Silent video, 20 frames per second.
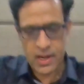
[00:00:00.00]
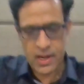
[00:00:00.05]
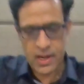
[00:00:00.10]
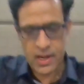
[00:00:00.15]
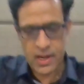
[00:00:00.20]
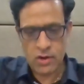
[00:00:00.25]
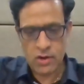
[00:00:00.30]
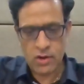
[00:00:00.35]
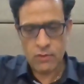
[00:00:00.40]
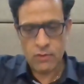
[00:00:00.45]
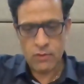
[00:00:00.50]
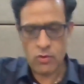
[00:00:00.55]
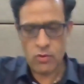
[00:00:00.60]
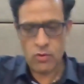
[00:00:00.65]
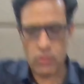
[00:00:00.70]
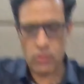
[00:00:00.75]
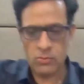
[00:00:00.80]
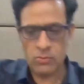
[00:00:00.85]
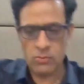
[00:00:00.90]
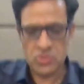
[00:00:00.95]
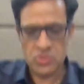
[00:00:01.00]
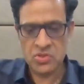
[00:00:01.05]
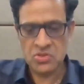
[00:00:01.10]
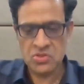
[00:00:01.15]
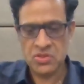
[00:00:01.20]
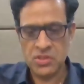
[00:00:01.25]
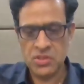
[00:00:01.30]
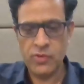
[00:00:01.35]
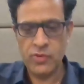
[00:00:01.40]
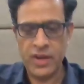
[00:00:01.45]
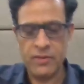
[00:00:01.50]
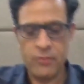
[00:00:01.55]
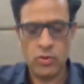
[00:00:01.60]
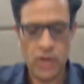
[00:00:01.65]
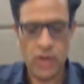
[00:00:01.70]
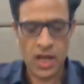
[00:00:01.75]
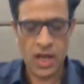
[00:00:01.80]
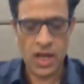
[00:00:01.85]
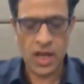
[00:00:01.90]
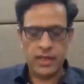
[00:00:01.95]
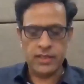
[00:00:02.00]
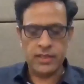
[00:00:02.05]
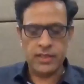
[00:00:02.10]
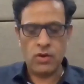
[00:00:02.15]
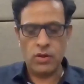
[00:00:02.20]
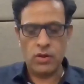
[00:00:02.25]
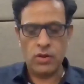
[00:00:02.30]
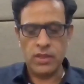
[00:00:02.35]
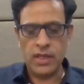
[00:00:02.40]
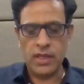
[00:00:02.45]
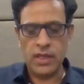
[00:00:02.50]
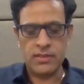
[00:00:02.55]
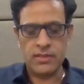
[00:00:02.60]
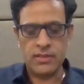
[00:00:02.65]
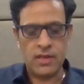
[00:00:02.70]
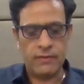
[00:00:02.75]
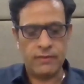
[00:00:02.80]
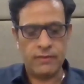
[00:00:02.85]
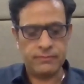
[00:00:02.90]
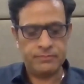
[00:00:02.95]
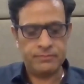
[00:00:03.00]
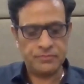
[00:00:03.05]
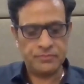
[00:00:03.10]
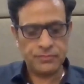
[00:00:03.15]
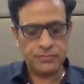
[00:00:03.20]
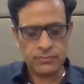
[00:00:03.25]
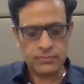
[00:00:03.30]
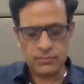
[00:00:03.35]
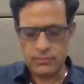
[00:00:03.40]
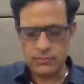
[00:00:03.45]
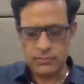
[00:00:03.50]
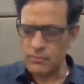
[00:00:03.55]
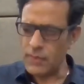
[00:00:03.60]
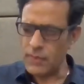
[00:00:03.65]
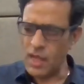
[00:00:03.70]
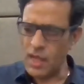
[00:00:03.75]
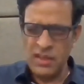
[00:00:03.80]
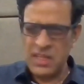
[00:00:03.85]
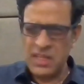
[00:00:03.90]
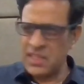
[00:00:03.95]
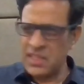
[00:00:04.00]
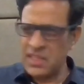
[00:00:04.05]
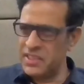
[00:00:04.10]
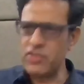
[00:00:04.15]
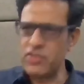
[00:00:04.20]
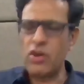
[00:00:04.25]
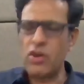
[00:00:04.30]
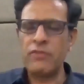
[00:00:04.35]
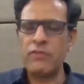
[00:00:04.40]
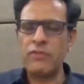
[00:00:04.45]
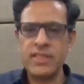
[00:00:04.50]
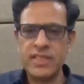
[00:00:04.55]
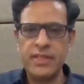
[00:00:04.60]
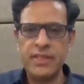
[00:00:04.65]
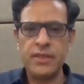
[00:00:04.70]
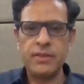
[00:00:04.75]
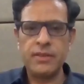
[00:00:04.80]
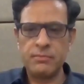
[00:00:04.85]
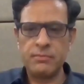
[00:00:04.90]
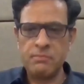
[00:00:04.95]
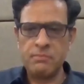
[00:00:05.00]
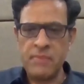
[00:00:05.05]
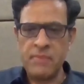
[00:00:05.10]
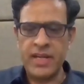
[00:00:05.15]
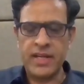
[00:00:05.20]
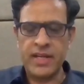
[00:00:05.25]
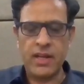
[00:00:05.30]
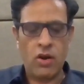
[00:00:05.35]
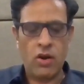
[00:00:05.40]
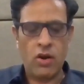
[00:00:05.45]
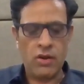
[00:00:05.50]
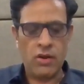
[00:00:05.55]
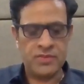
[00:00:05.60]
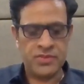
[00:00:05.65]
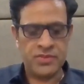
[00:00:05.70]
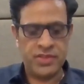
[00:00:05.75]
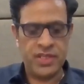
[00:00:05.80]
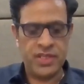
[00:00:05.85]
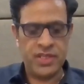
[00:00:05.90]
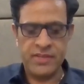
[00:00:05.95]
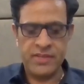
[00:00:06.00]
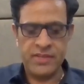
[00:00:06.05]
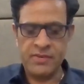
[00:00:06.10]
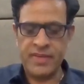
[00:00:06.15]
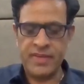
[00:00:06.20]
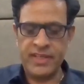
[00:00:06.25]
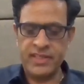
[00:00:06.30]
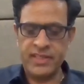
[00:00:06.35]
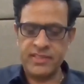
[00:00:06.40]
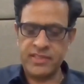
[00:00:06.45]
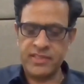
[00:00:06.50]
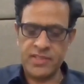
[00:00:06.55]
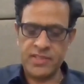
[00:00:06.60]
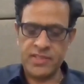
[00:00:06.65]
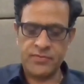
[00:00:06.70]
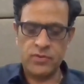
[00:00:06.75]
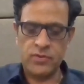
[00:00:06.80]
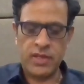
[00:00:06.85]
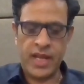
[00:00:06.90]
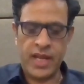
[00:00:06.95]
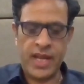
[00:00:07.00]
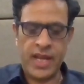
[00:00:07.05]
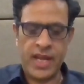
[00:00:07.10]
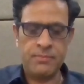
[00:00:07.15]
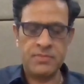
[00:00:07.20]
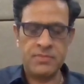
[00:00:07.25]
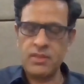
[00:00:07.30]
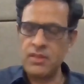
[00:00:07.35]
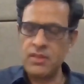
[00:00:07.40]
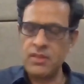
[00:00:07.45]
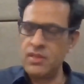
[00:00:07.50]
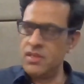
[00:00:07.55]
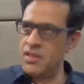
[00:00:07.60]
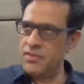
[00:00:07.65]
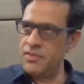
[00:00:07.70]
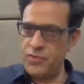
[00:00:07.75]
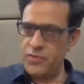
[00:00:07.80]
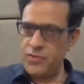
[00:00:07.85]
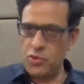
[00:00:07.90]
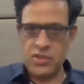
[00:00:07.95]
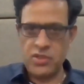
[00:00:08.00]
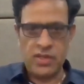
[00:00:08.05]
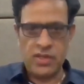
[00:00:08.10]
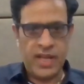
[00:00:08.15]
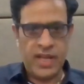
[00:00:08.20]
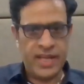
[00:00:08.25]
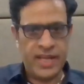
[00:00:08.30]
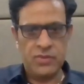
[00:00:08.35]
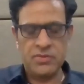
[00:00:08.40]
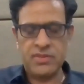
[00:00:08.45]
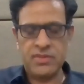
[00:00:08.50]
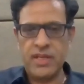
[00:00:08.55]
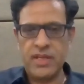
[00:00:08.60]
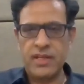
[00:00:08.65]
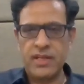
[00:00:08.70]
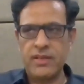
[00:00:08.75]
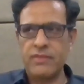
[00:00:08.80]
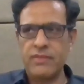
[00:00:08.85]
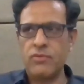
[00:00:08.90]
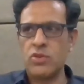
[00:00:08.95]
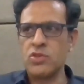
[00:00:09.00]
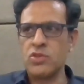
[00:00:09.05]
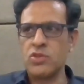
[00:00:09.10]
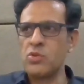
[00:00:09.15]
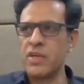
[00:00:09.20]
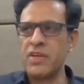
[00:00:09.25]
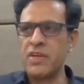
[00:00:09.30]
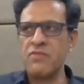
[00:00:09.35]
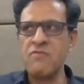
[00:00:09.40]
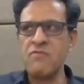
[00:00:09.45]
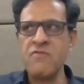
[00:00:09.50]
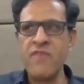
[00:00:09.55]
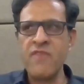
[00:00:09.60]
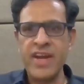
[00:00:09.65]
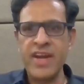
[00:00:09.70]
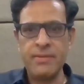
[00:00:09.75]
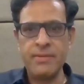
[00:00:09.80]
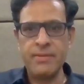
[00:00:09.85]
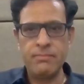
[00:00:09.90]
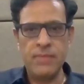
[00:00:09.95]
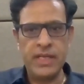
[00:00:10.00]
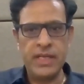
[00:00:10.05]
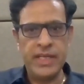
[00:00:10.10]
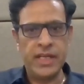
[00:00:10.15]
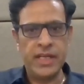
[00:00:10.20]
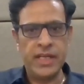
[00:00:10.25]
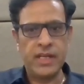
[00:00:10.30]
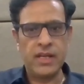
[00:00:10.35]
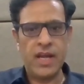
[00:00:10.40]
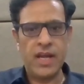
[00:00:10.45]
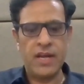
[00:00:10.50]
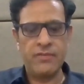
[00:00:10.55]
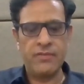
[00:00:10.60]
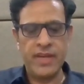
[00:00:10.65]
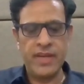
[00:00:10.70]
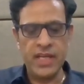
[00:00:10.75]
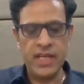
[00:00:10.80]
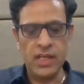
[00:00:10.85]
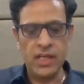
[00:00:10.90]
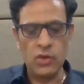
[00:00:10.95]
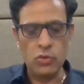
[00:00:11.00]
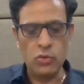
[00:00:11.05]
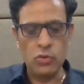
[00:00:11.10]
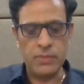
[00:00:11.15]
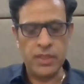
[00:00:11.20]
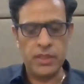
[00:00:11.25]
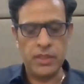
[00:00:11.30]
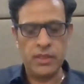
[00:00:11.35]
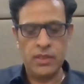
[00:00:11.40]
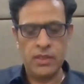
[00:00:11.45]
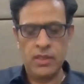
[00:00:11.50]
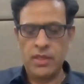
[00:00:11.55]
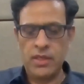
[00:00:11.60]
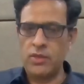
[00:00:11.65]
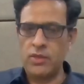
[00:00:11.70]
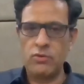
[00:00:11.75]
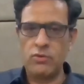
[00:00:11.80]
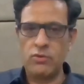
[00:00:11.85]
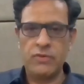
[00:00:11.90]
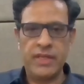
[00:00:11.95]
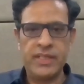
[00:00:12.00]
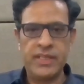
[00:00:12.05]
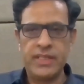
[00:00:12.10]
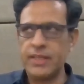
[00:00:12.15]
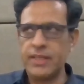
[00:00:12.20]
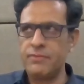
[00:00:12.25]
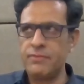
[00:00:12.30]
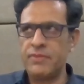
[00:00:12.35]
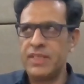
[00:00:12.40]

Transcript: of almost 24 hours, leaving behind your complete assets, belongings, and all the other stuff. This obviously meant a lot of stress. They were very stressful times. Future, like you said, was looking very bleak and very gloomy. You know, we